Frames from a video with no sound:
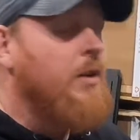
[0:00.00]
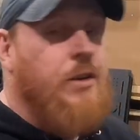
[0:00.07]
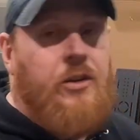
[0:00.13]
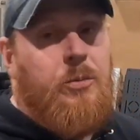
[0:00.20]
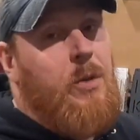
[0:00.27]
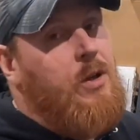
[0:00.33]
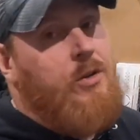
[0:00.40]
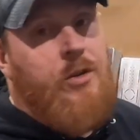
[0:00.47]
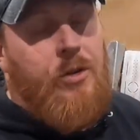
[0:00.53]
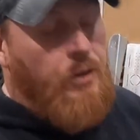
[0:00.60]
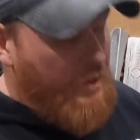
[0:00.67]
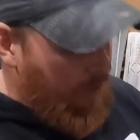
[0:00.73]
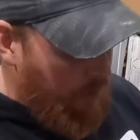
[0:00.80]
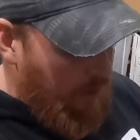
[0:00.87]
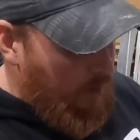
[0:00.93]
just make sure
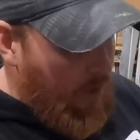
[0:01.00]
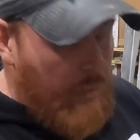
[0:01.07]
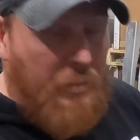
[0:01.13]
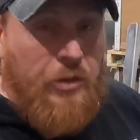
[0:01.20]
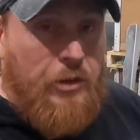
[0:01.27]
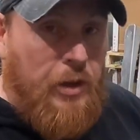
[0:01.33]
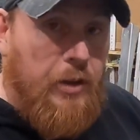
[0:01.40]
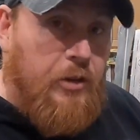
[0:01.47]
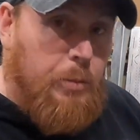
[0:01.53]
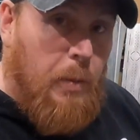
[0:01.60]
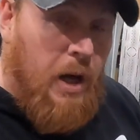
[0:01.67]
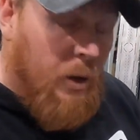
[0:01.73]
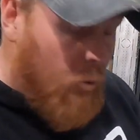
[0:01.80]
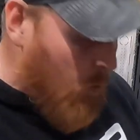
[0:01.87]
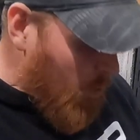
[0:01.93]
that you get M six by